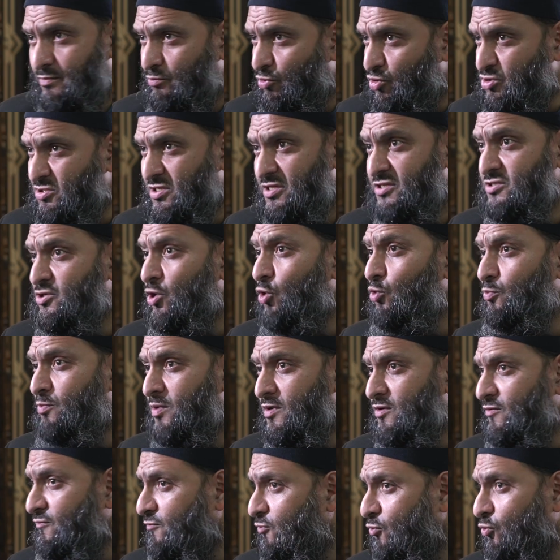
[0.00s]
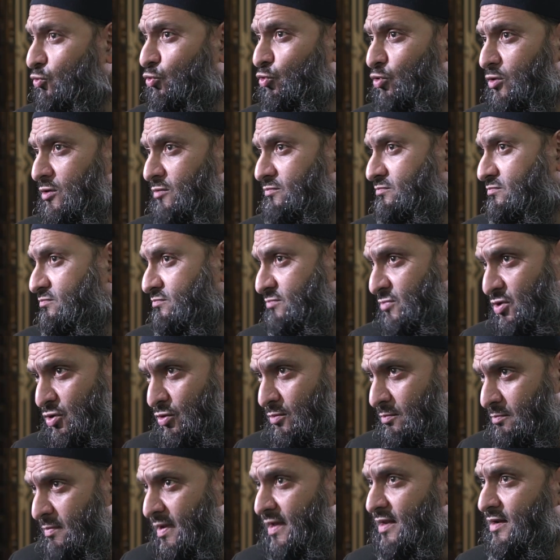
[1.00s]
The mosque is open for all, you know,
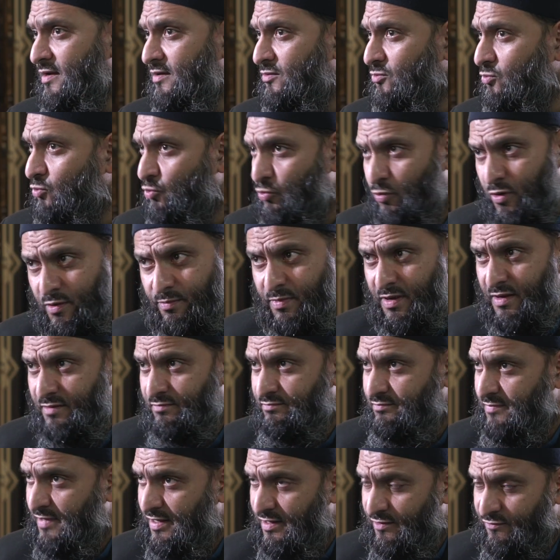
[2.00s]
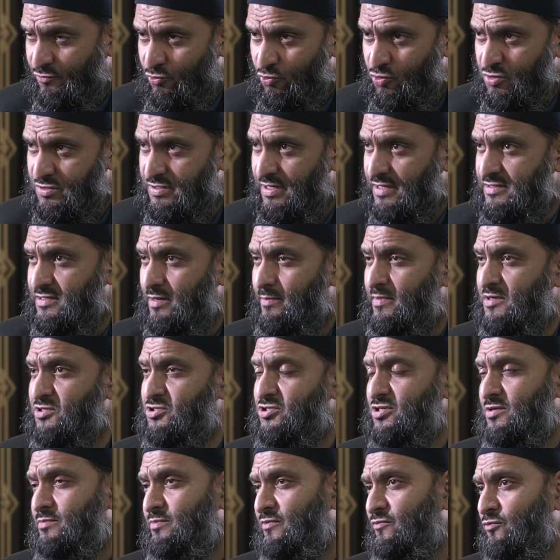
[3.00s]
men, women, and of course, as I
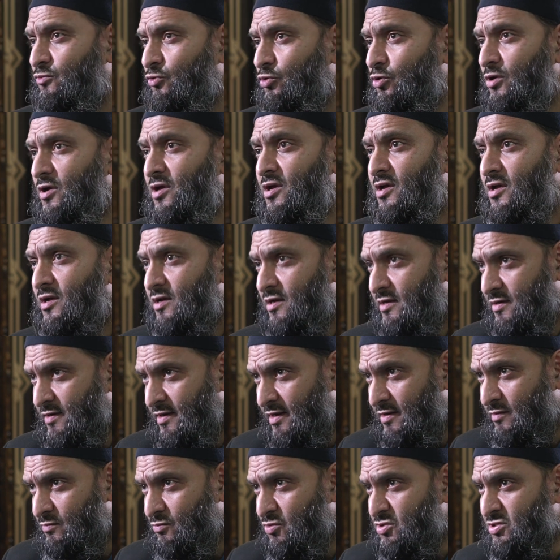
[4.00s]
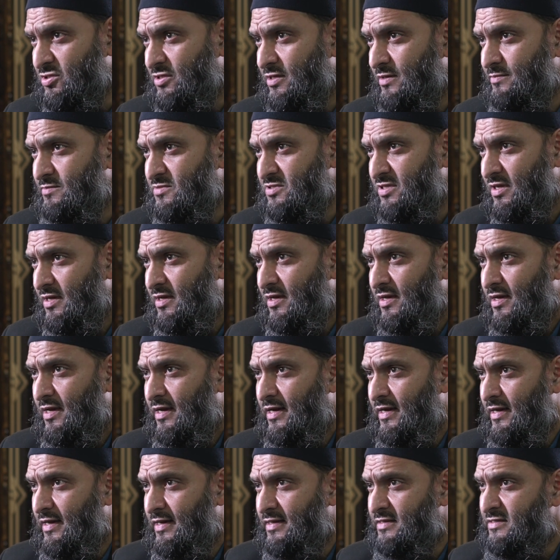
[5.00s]
mentioned before, non-Muslims.
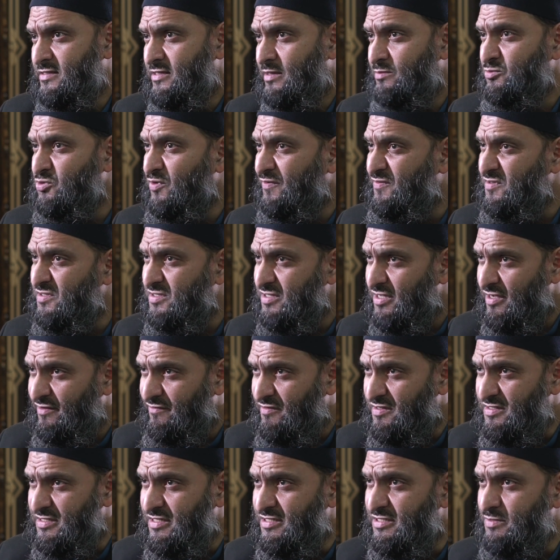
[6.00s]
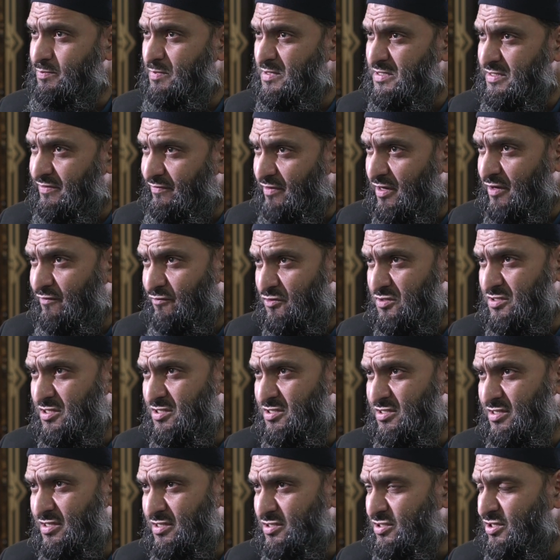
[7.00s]
In terms of services specific for
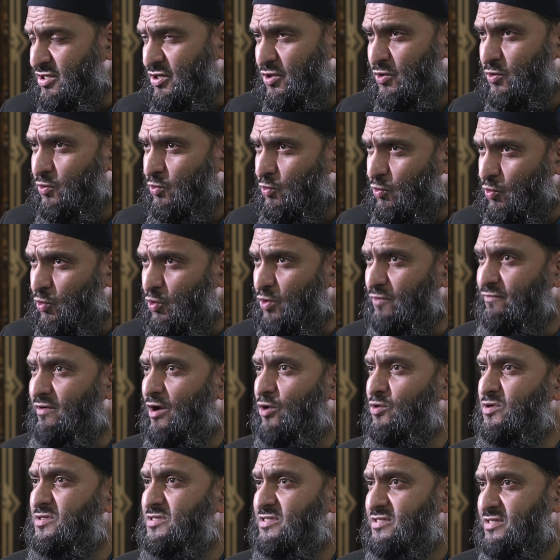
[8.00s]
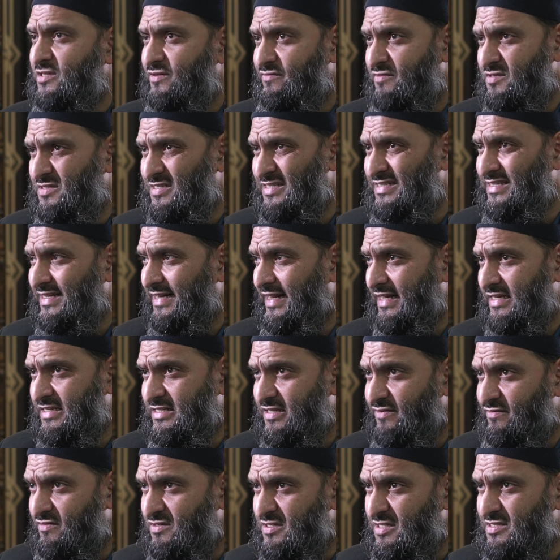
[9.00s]
sisters, all of our services and
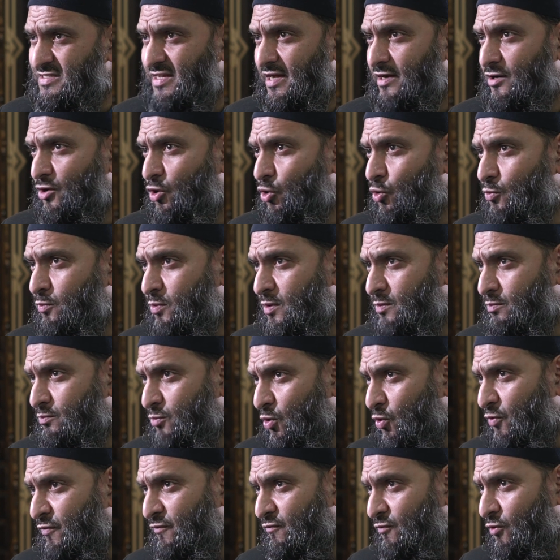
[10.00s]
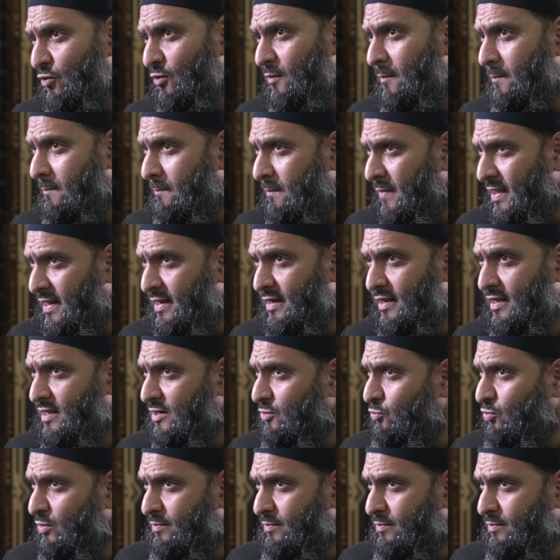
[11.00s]
activities are open both for men and